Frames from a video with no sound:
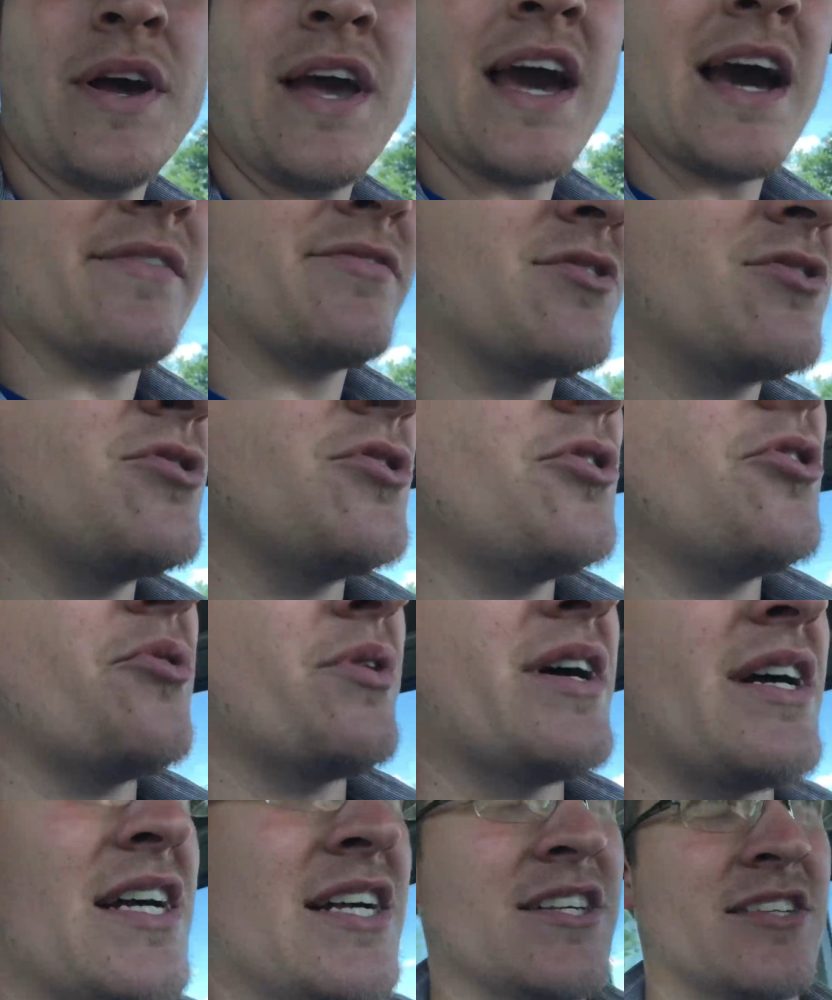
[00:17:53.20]
have to do
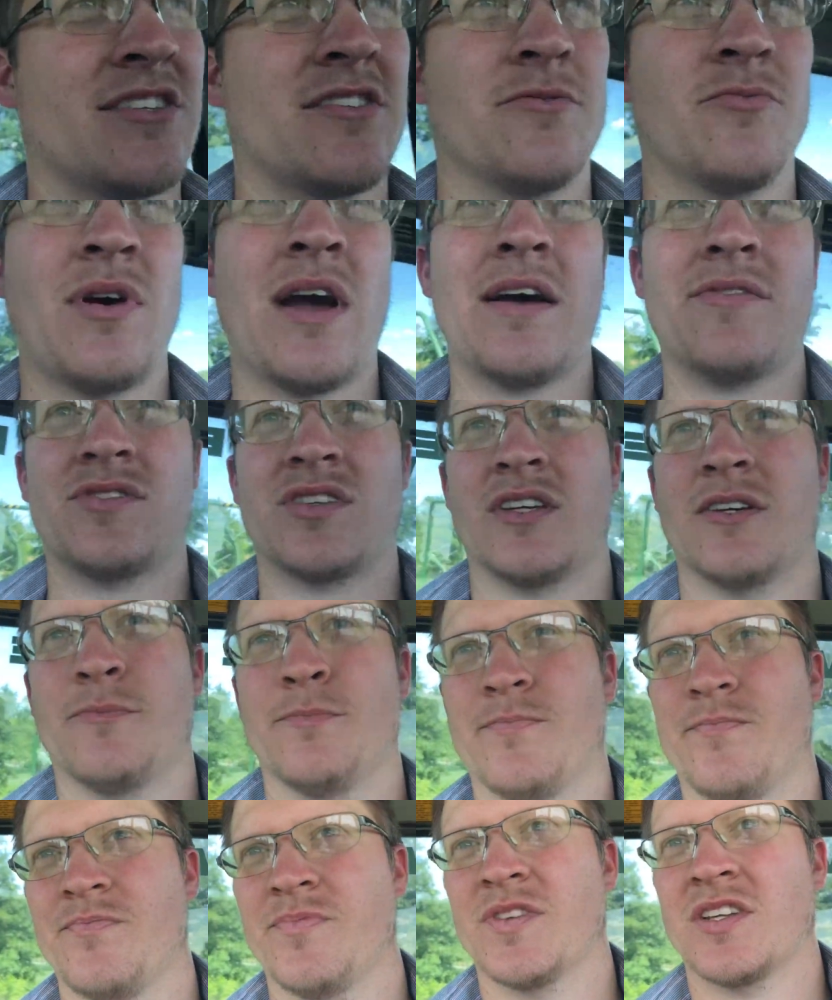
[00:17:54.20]
is we have to
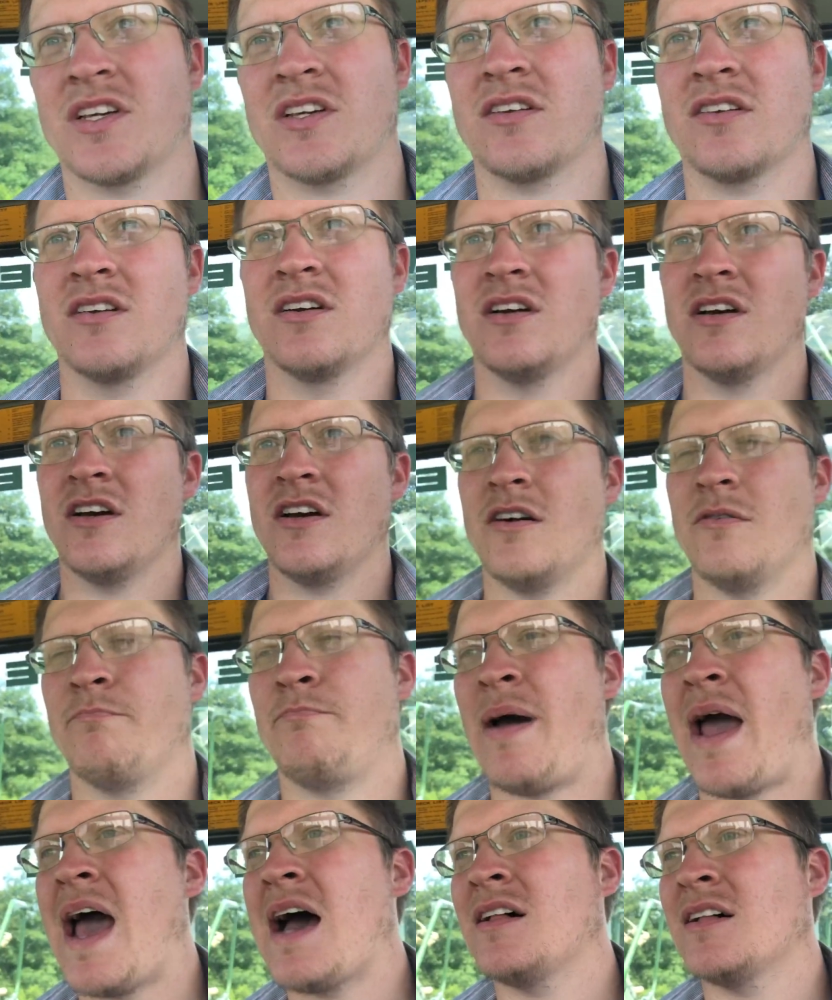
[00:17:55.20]

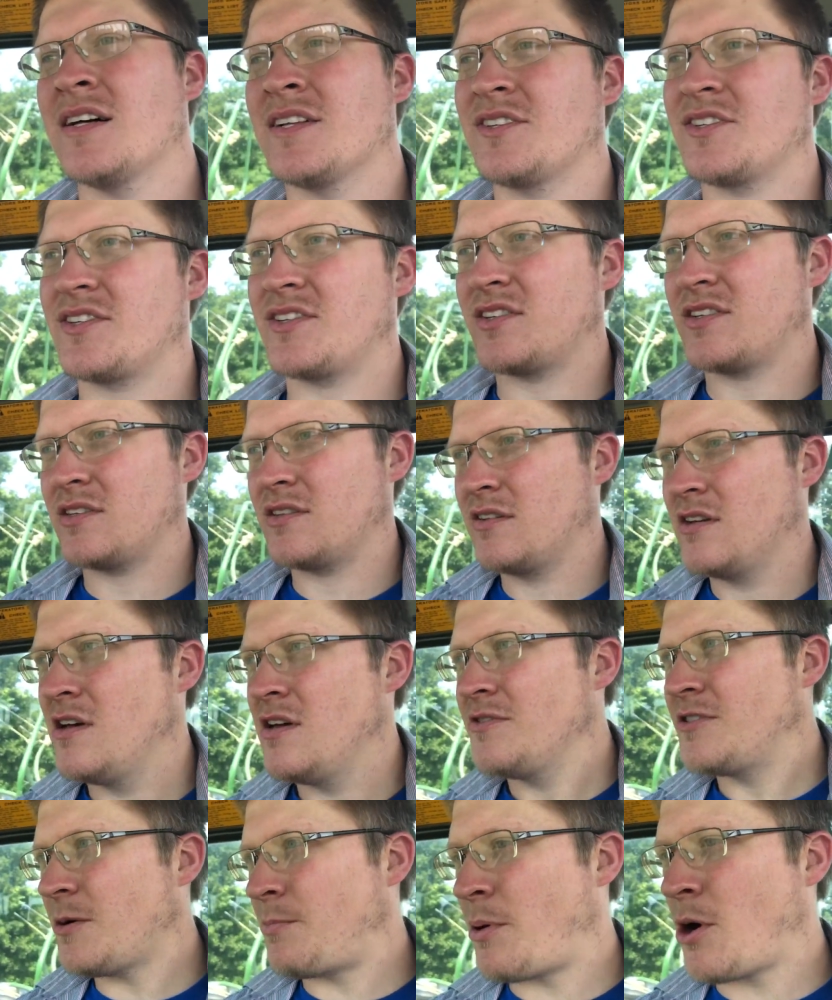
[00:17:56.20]
balance
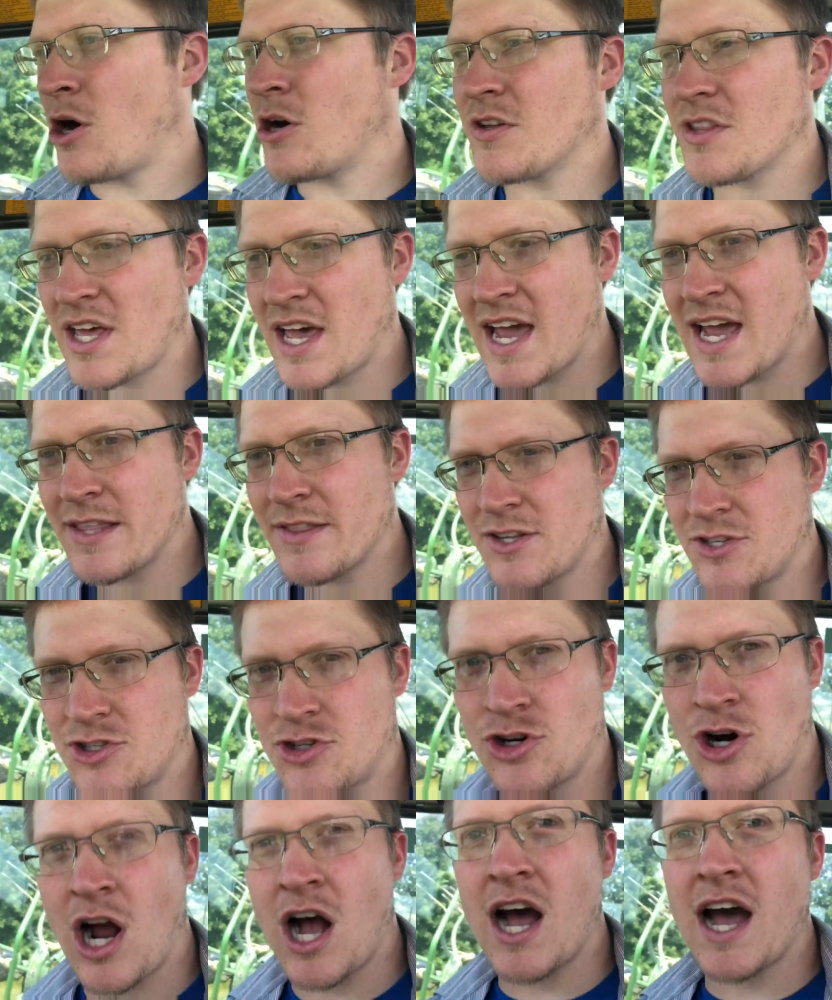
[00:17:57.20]
the part of the hay that's
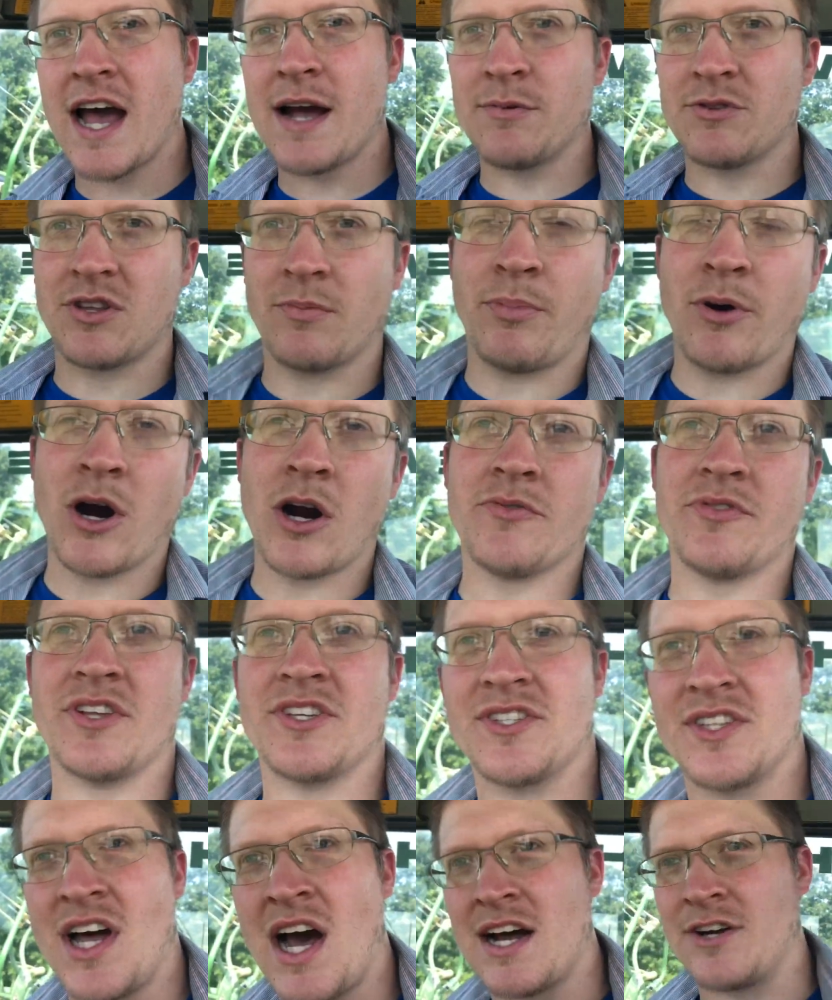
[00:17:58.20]
dry with the part that's
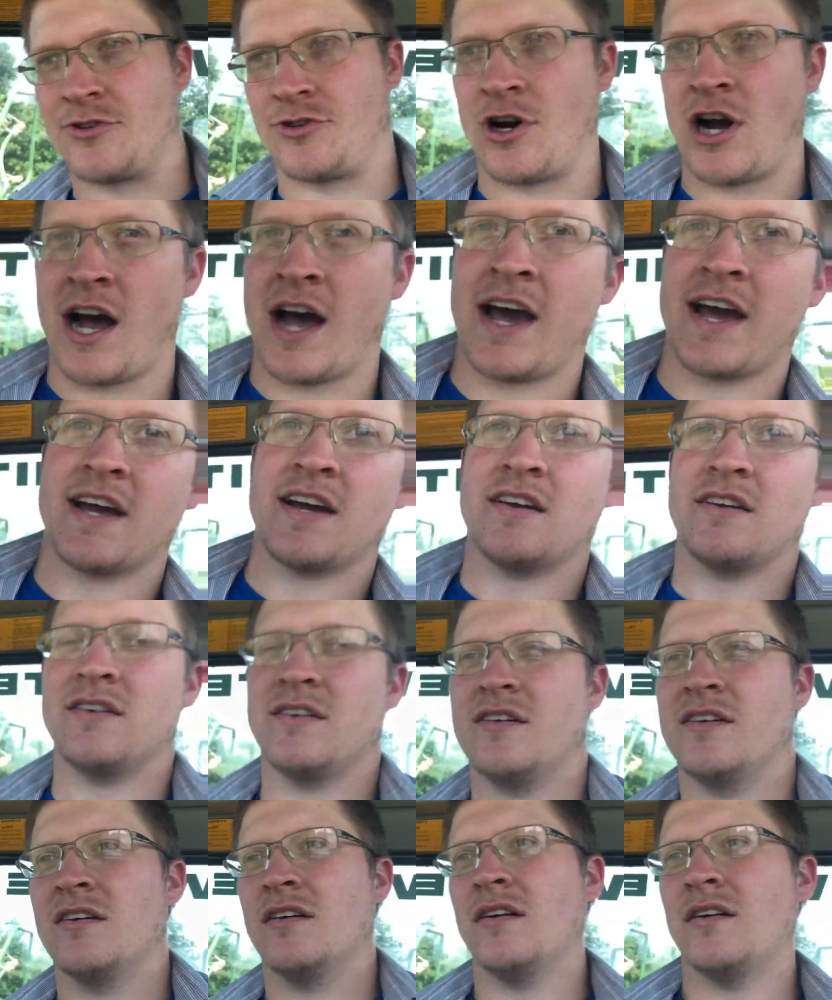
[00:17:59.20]
not dry.
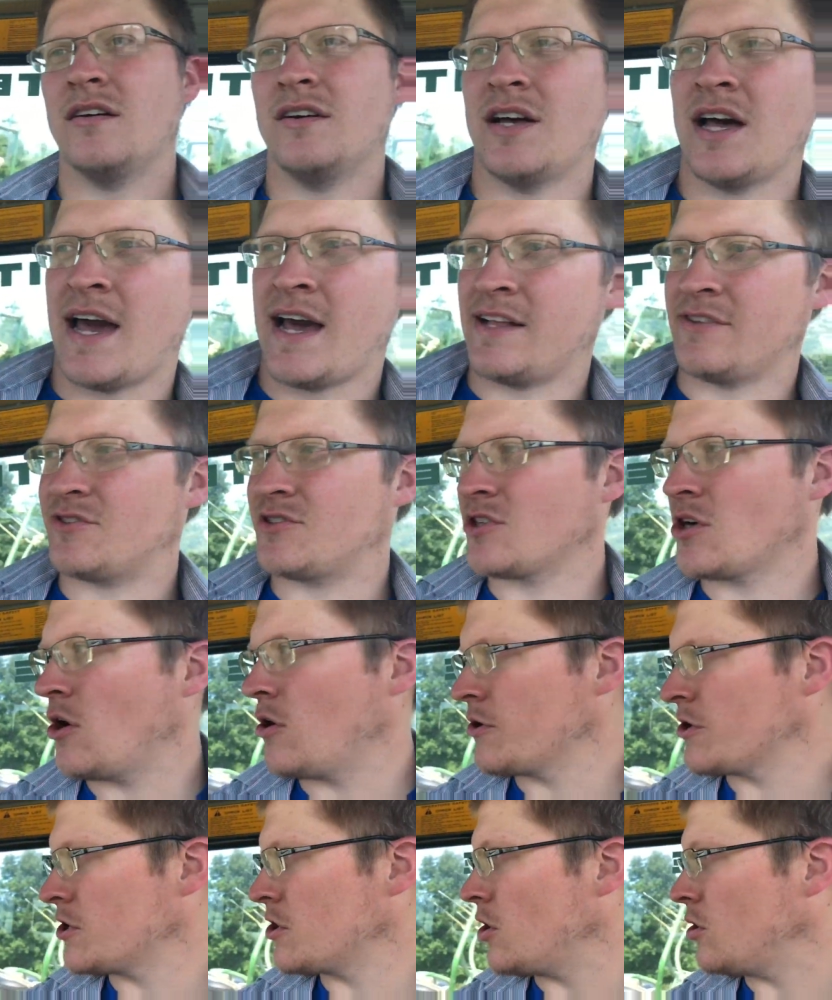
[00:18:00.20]
And so,
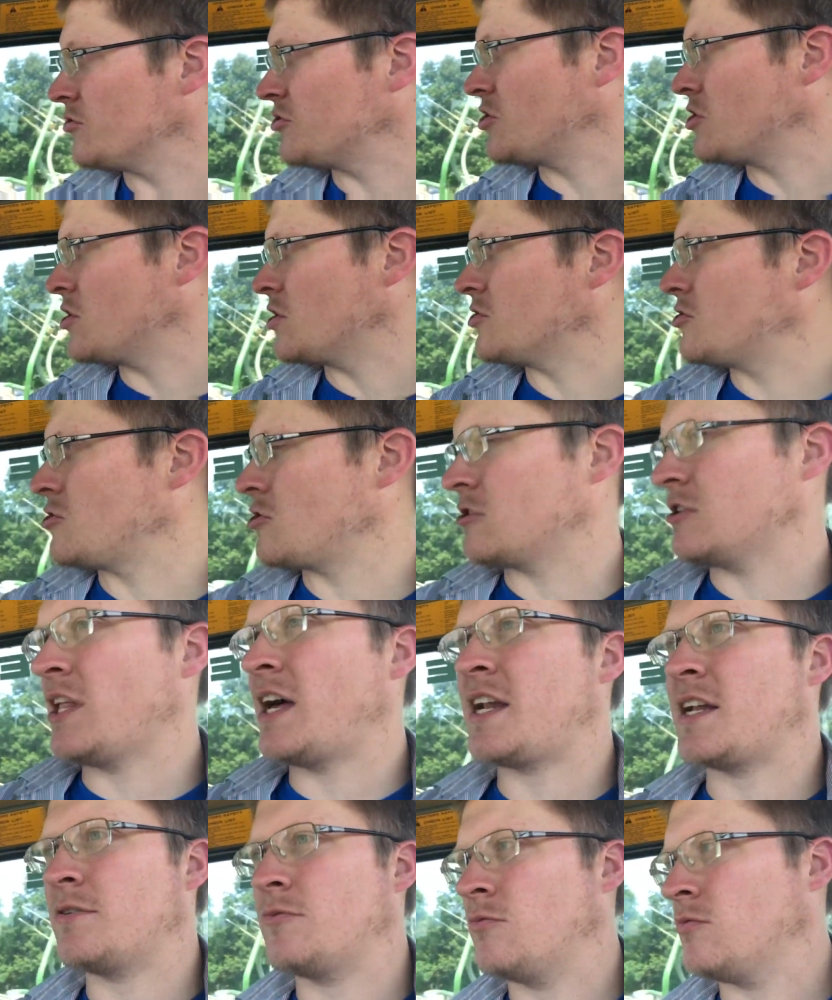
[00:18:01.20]
you know, do you let it